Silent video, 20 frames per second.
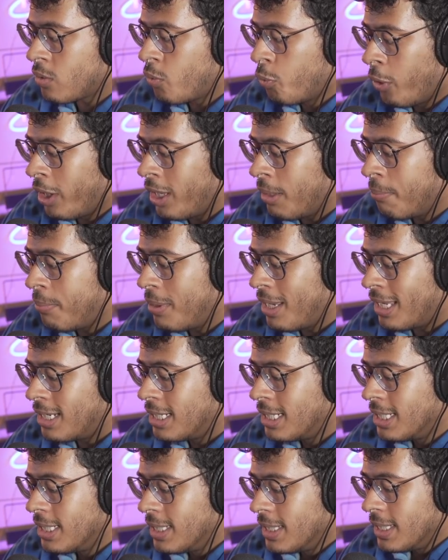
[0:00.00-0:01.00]
quite a bit.
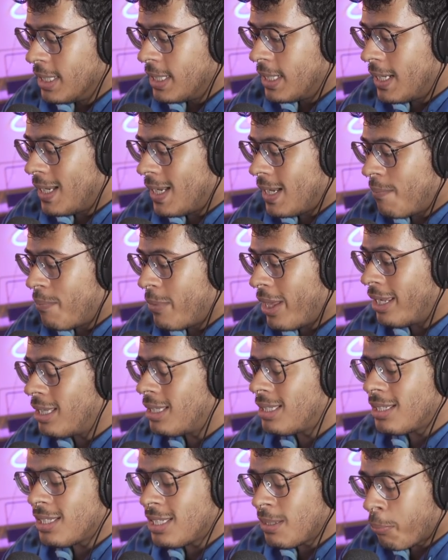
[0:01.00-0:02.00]
Um,
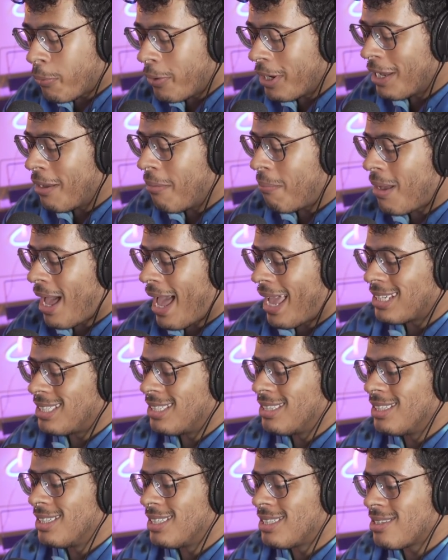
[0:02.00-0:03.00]
and to bring it back to
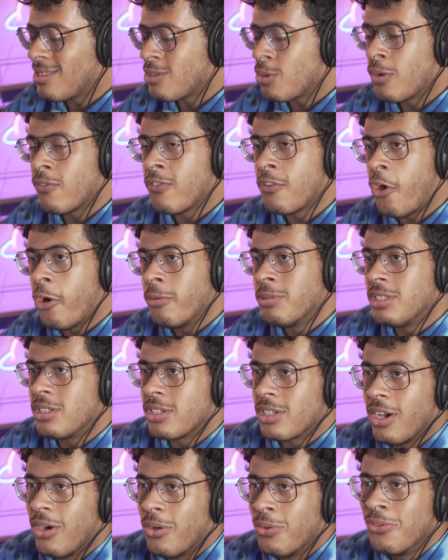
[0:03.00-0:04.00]
this sort of lobster
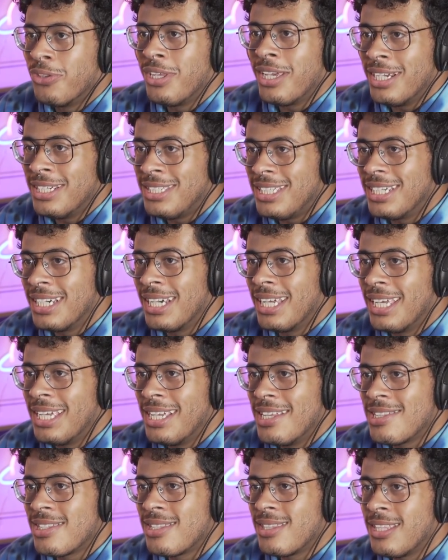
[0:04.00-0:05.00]
cult, the idea
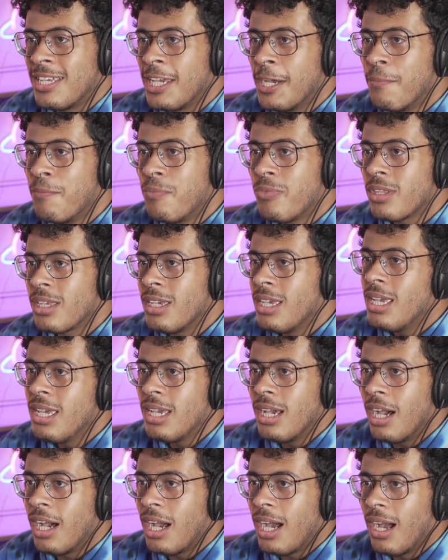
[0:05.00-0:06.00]
is that
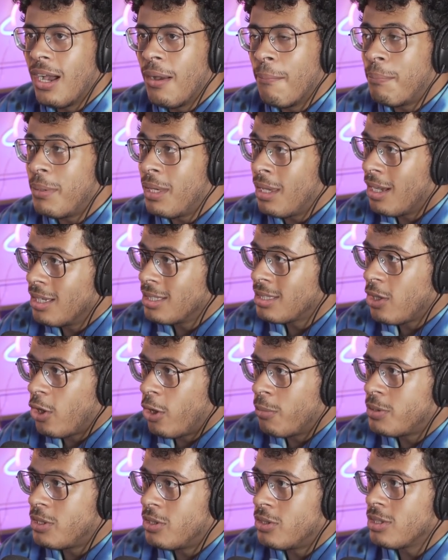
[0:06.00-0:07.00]
uh, because
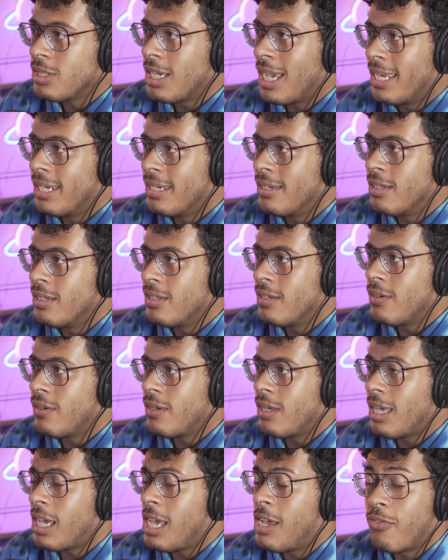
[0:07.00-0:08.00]
lobsters can,
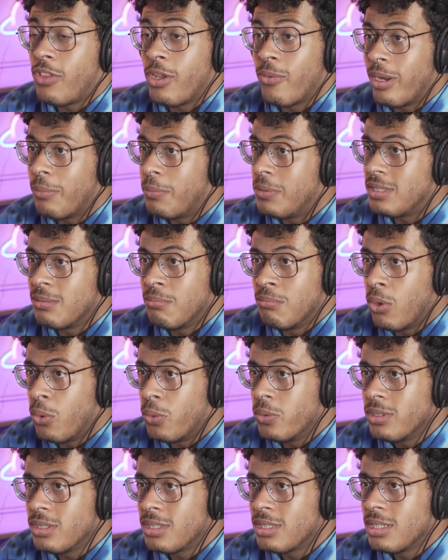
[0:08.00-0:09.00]
if they're able to
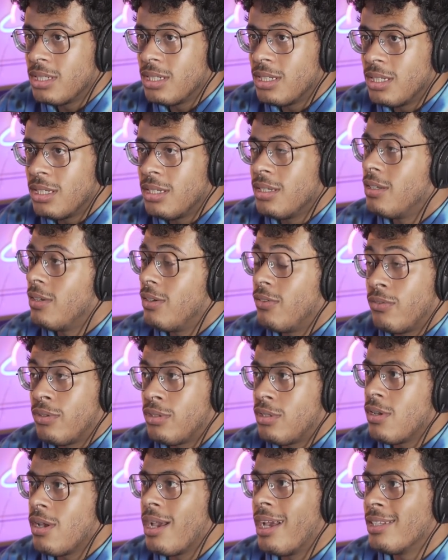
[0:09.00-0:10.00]
molt,
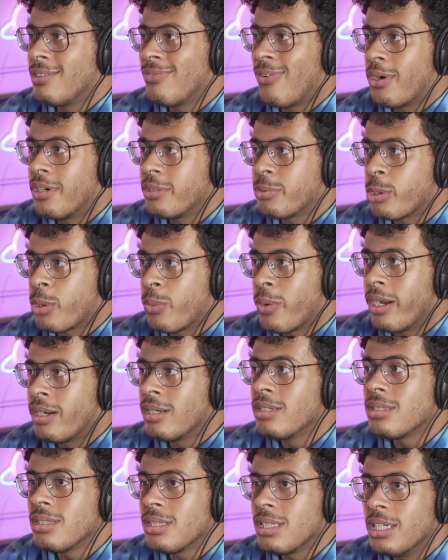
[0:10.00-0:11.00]
as far as we're
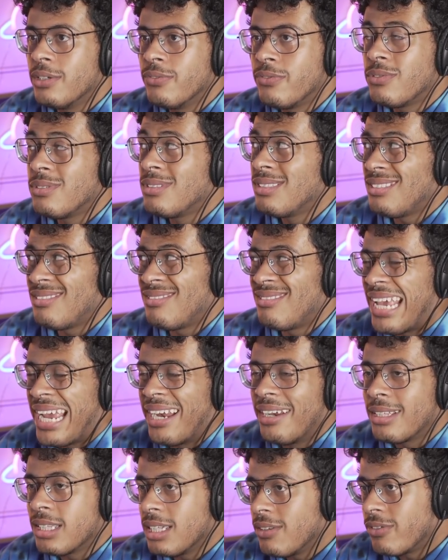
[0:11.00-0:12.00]
aware, live technically